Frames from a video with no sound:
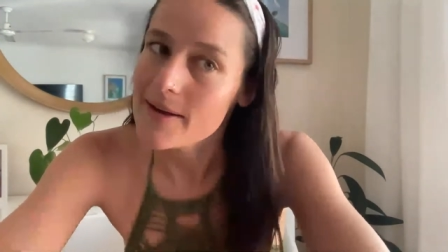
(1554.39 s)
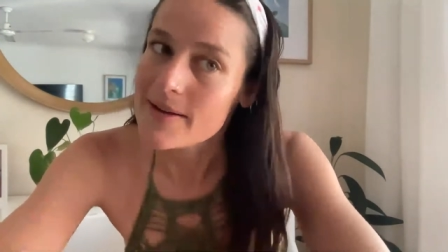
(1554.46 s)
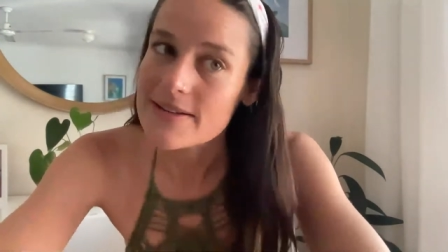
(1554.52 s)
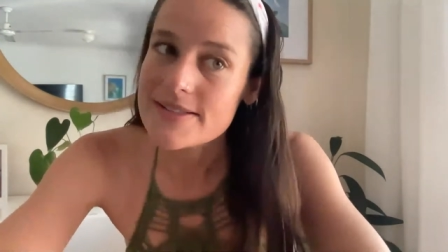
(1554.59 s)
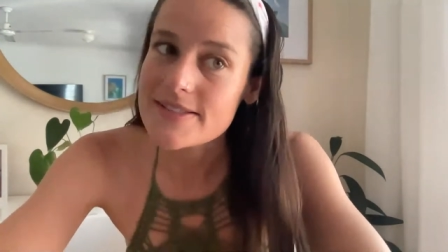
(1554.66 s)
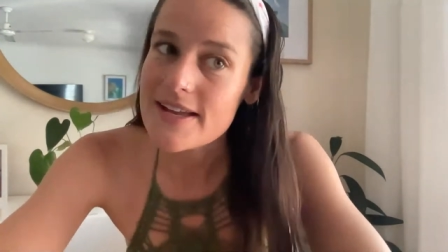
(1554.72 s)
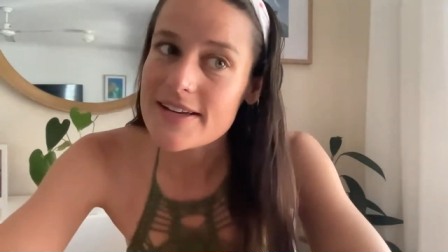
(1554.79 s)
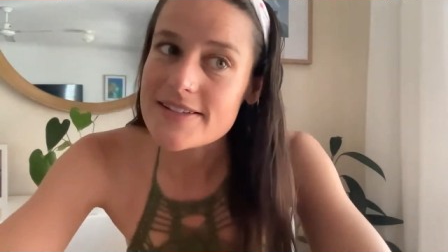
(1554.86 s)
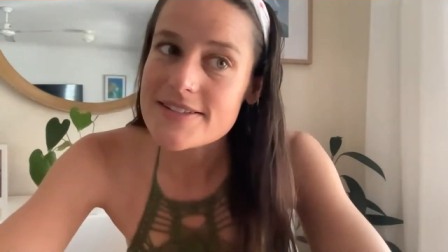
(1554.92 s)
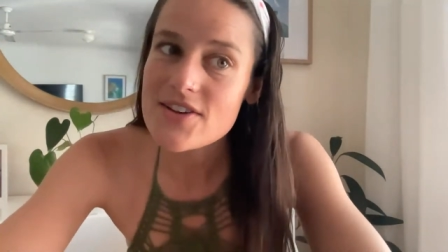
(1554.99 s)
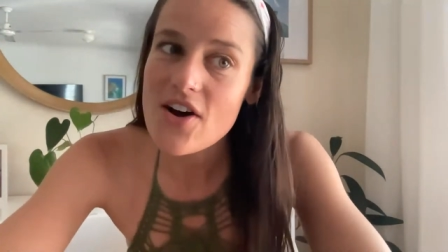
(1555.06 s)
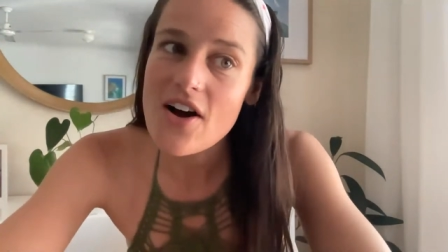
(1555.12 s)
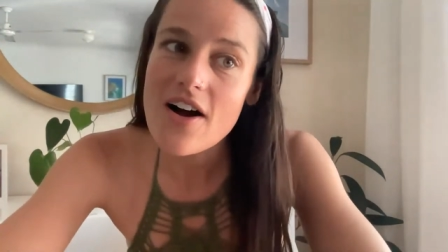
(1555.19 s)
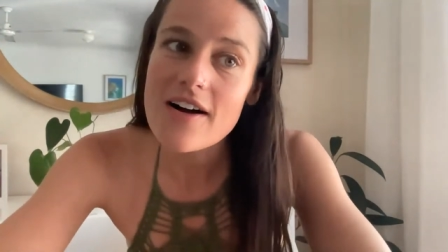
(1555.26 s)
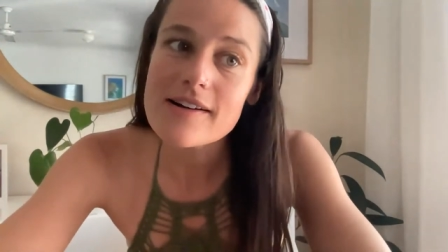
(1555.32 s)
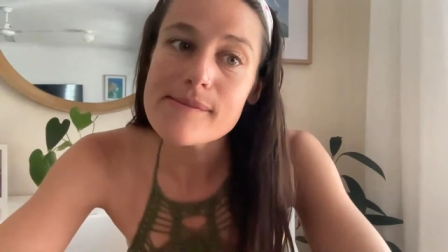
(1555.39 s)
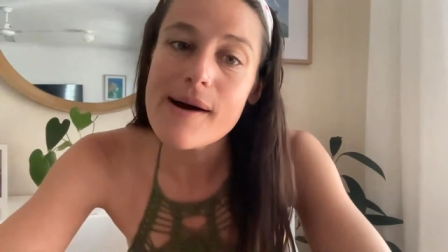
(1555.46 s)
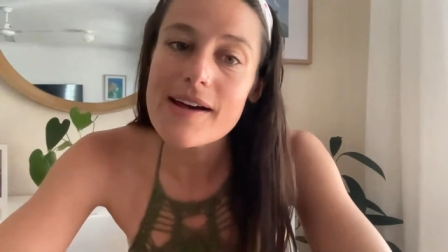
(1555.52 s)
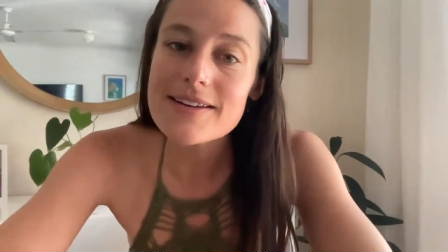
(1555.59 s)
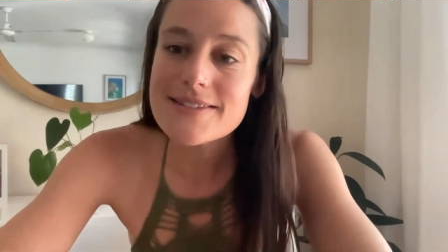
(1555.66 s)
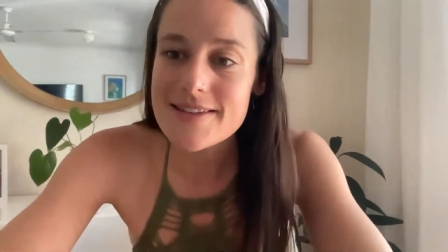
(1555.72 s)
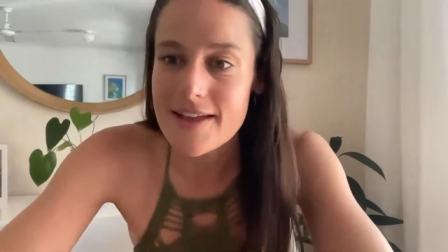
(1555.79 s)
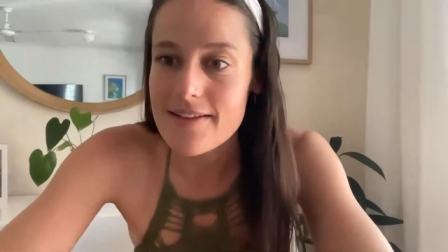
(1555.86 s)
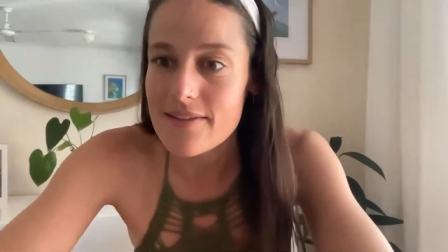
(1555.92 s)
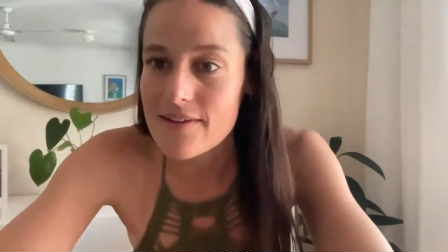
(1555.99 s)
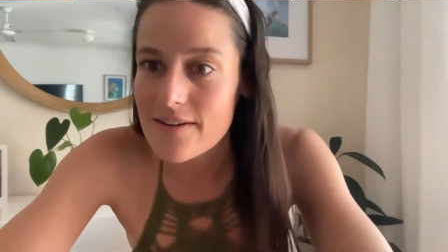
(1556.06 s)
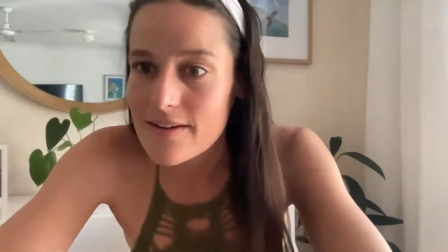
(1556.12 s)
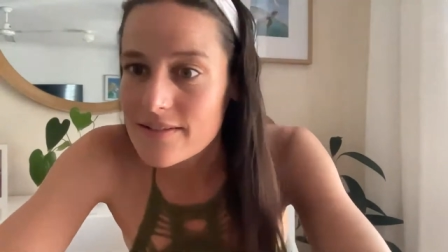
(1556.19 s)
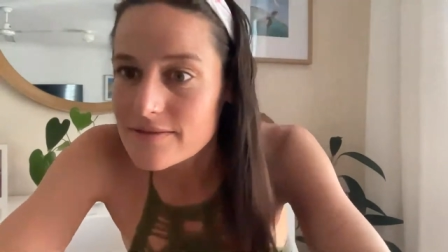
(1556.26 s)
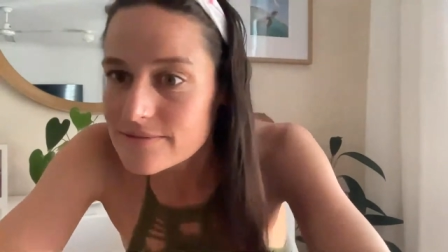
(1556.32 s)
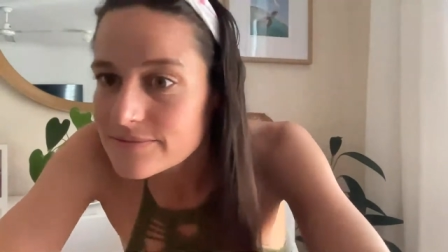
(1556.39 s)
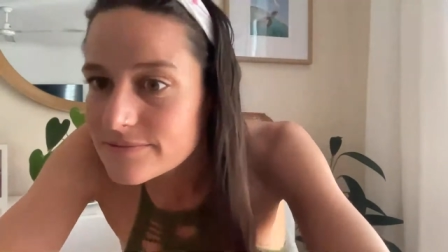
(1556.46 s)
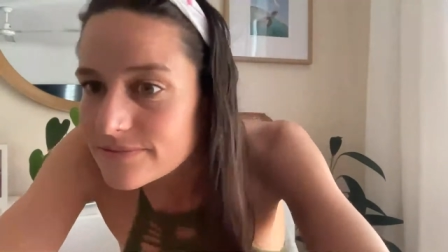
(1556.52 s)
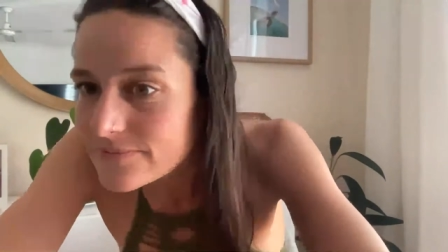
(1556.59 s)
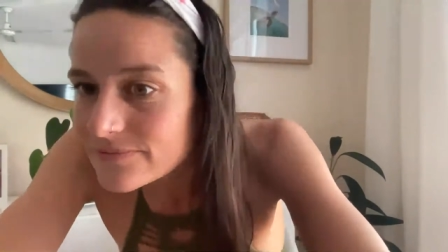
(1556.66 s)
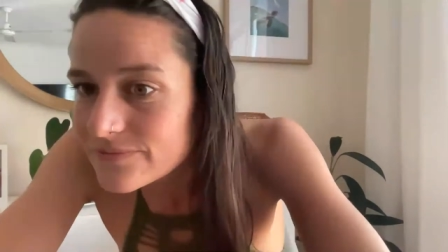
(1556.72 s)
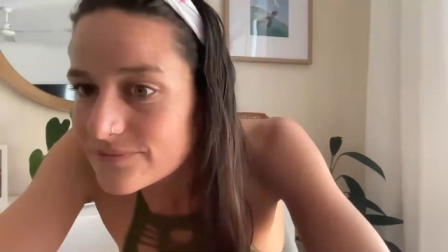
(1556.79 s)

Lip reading: but I sang a song about a sailor.